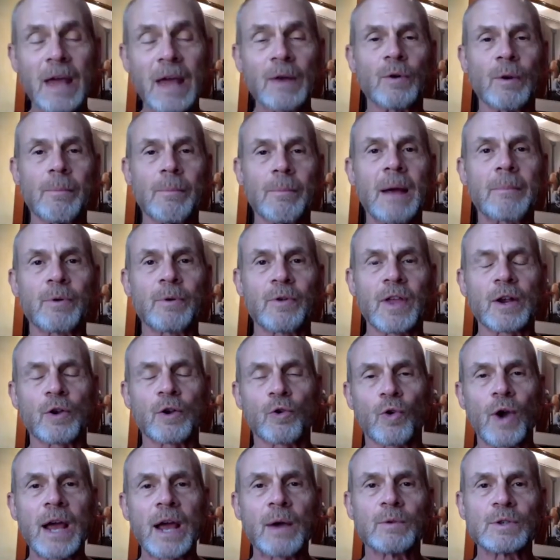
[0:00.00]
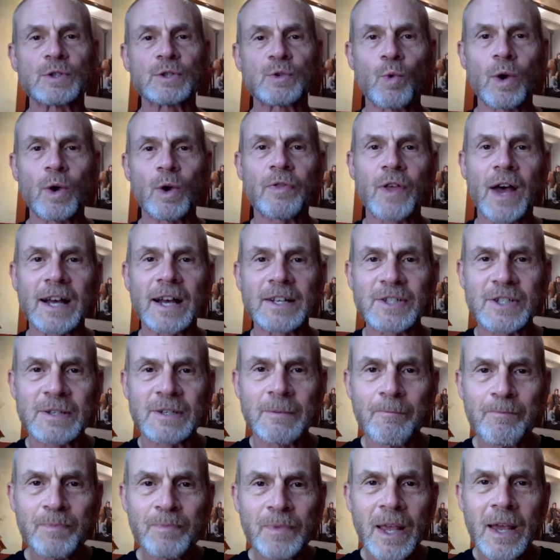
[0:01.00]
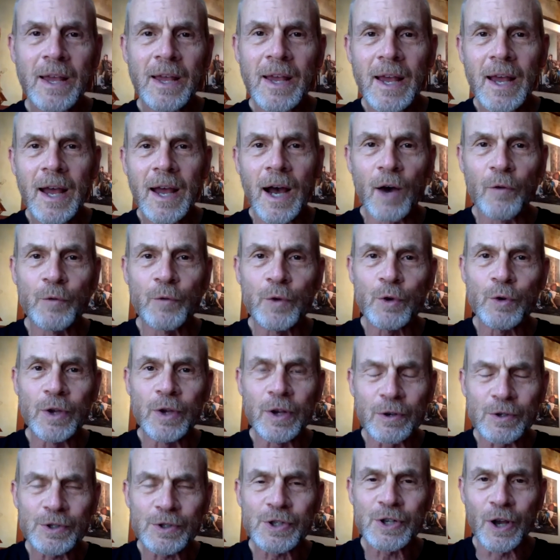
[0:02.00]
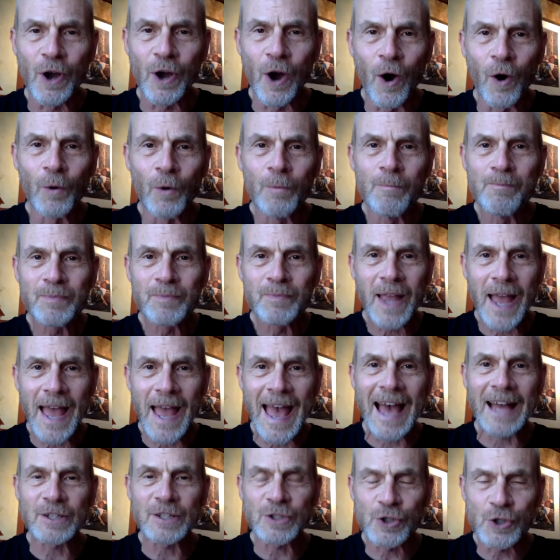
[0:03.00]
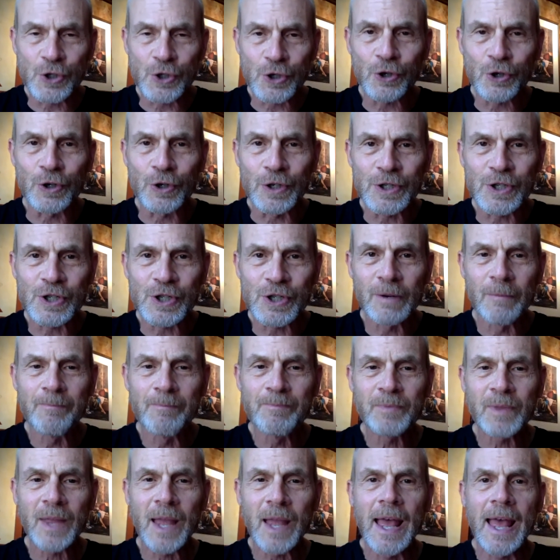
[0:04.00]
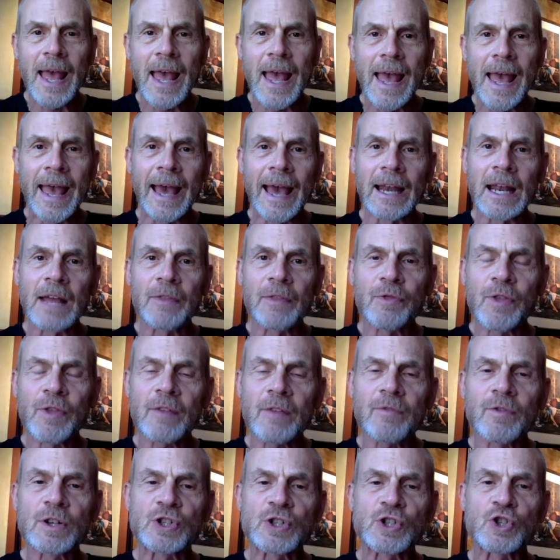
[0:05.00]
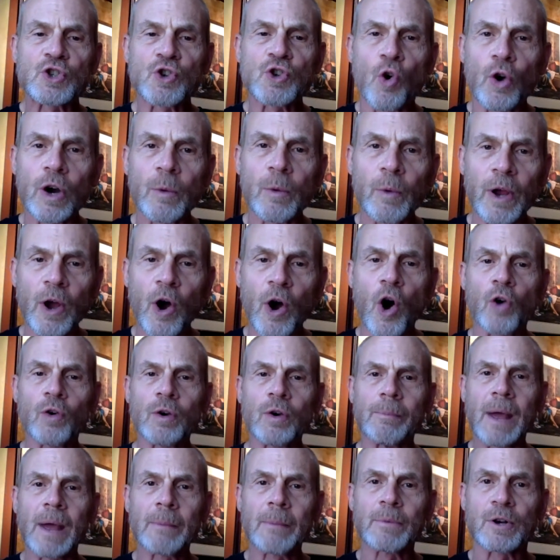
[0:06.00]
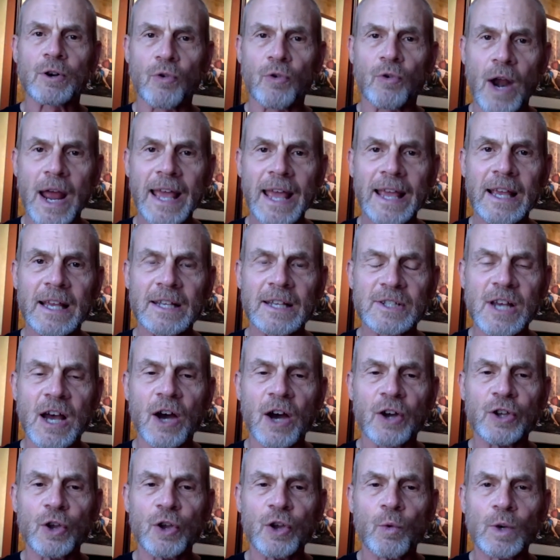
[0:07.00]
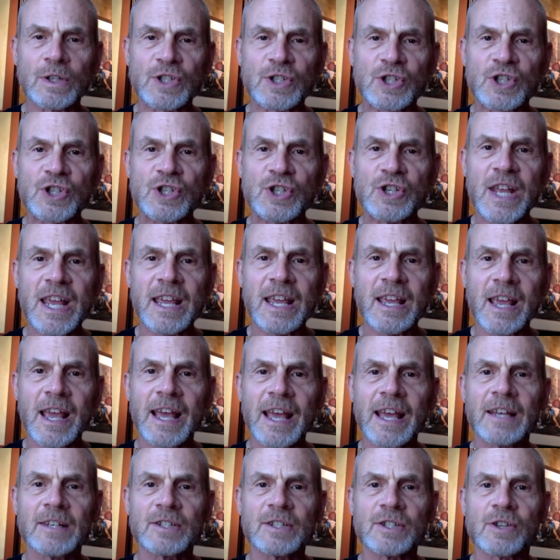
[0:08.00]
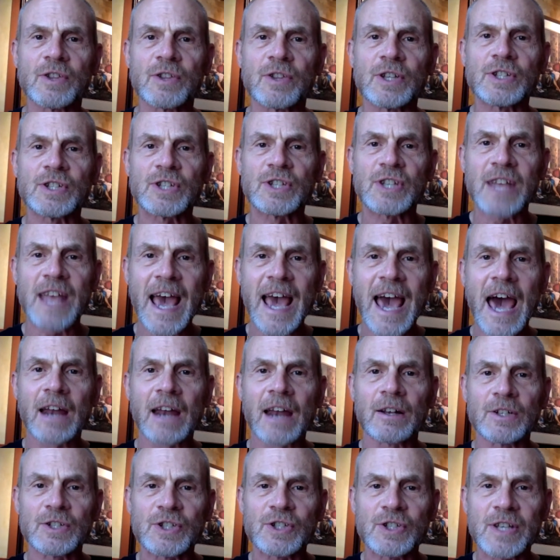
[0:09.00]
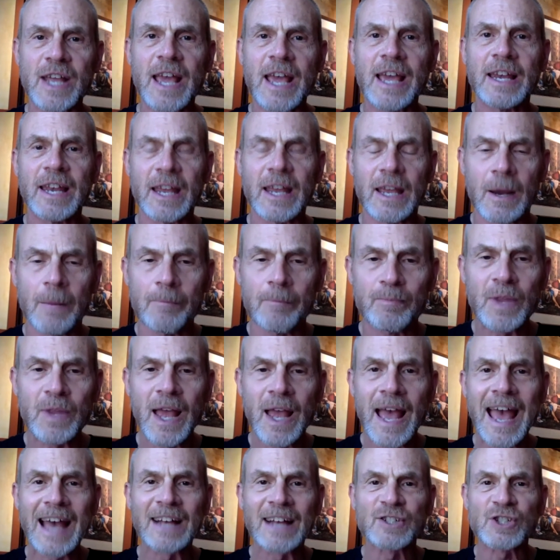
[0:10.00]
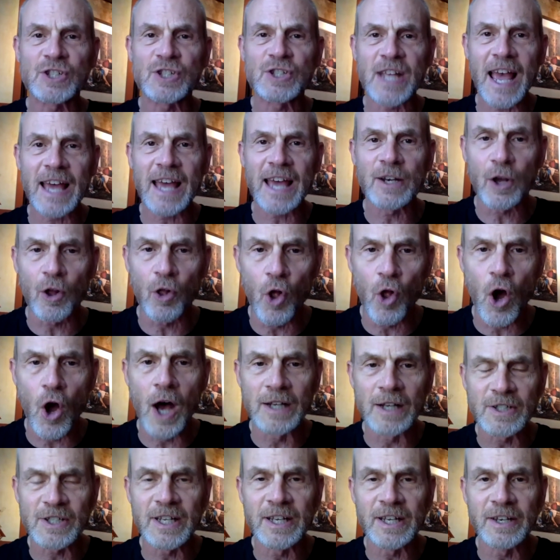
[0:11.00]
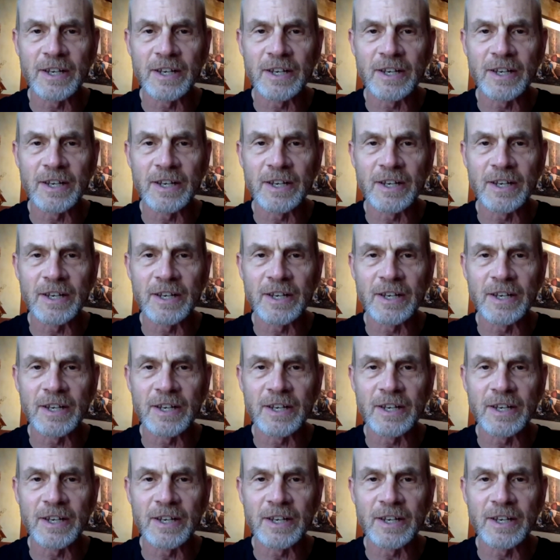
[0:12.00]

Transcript: remember that Gregg was with us a few years ago at church. And I think the story we all remember, Gregg, is how you would sneak into the Seattle stadium as Santa Claus in